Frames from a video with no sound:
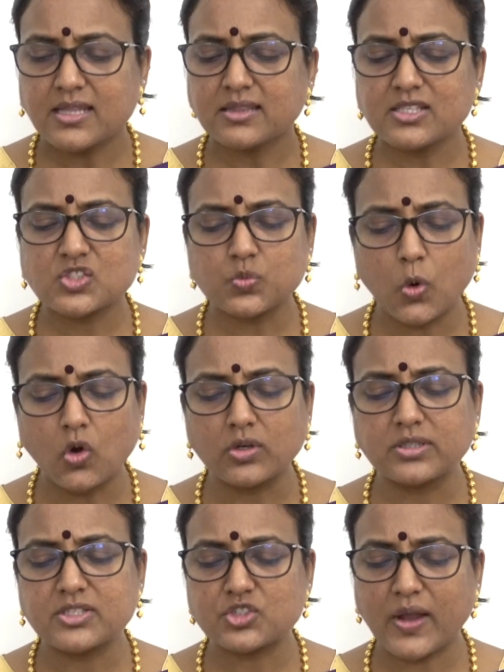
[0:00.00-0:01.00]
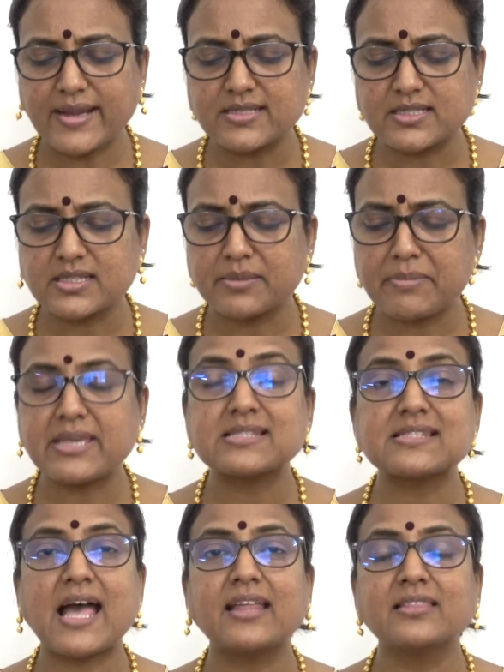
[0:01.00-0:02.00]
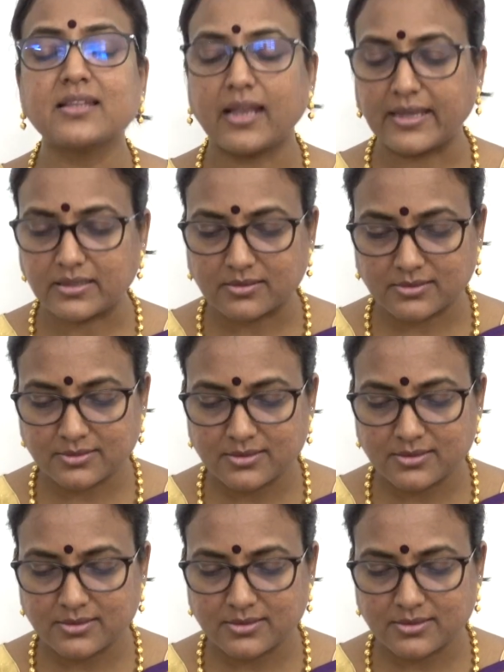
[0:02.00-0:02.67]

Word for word: the sword, the trident, the mace and the like.